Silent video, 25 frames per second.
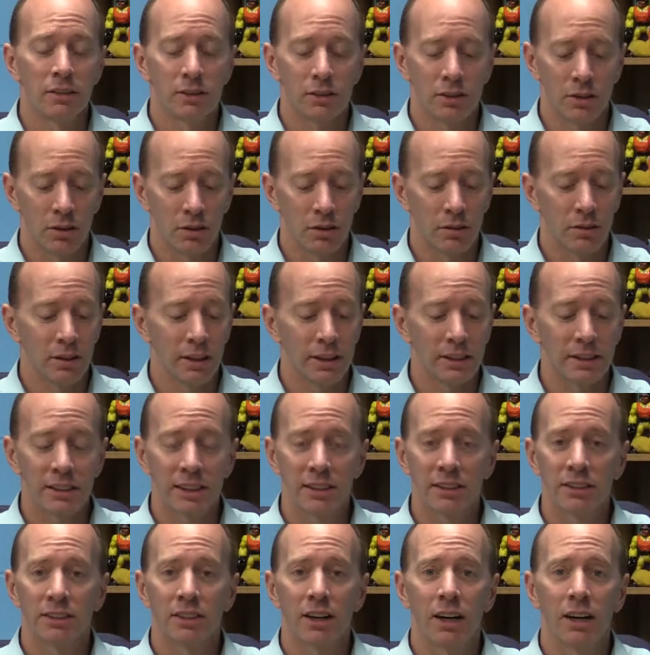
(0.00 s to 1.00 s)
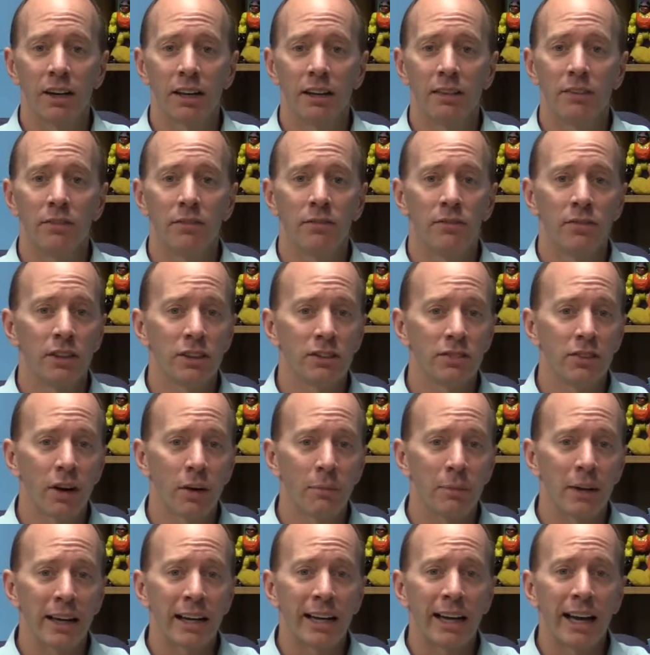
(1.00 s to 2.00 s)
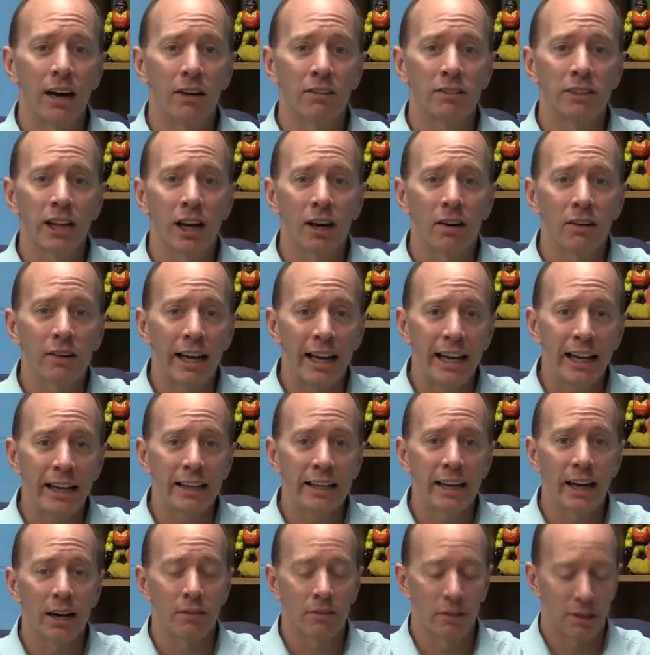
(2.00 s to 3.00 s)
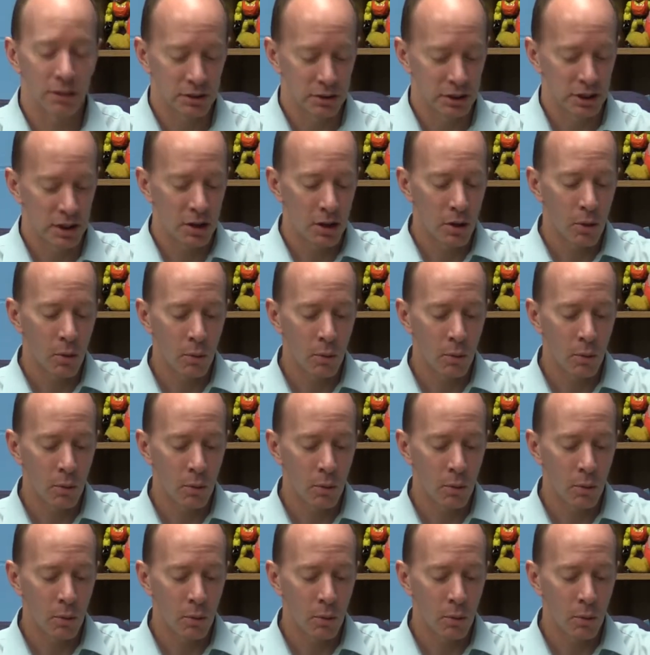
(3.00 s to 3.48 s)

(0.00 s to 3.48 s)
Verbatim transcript: So let's get started. First of all, I'm gonna count out eight counters.